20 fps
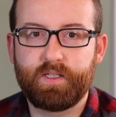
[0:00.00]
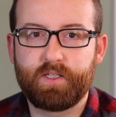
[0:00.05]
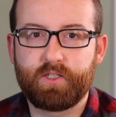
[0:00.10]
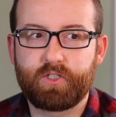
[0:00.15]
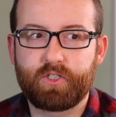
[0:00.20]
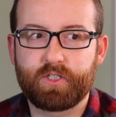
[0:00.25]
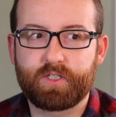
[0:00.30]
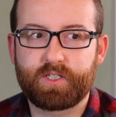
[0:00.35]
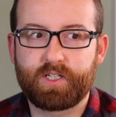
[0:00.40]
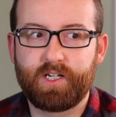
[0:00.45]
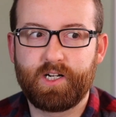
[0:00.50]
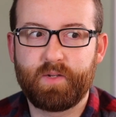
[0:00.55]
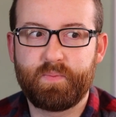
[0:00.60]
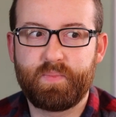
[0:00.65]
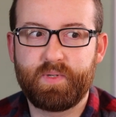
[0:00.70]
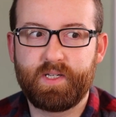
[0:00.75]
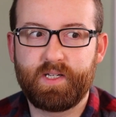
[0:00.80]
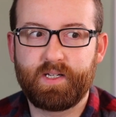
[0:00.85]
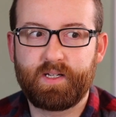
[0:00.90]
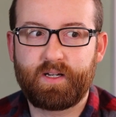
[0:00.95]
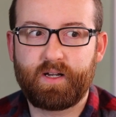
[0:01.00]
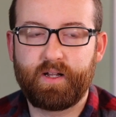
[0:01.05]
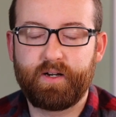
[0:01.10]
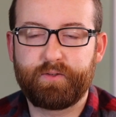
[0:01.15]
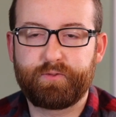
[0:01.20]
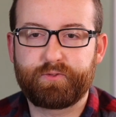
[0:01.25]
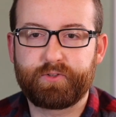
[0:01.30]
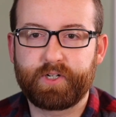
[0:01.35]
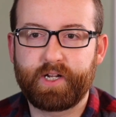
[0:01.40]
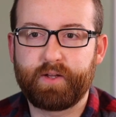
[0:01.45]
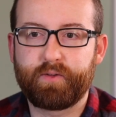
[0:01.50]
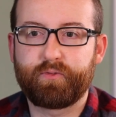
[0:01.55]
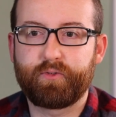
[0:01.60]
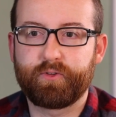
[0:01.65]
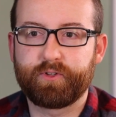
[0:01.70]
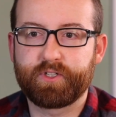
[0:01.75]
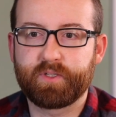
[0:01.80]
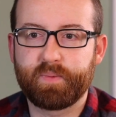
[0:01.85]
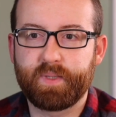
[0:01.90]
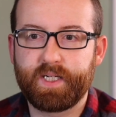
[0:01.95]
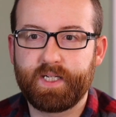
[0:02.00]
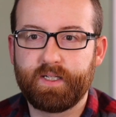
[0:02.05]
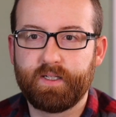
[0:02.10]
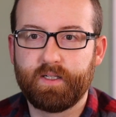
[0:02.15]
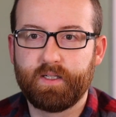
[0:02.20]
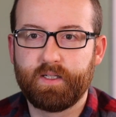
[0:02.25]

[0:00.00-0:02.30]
is just going to be kind of forgetful to me.